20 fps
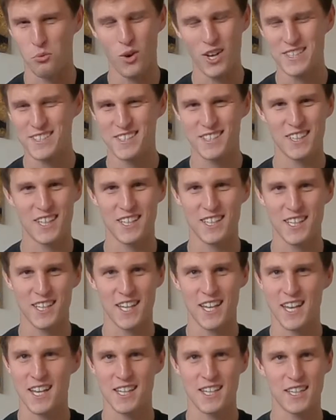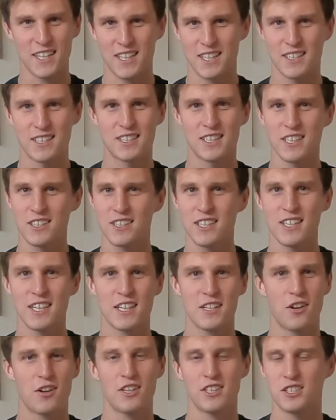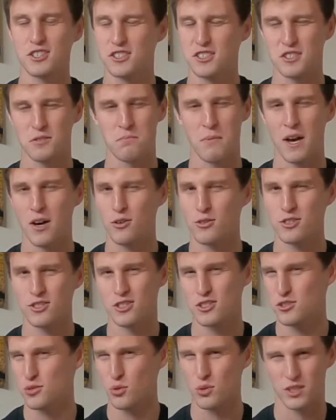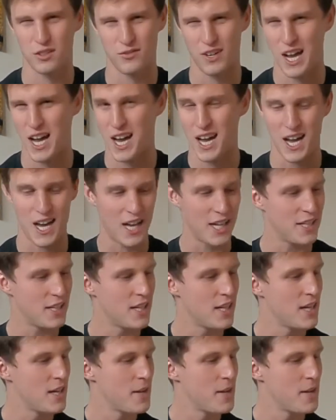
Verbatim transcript: What? Like, clearly that already smells sort of odd.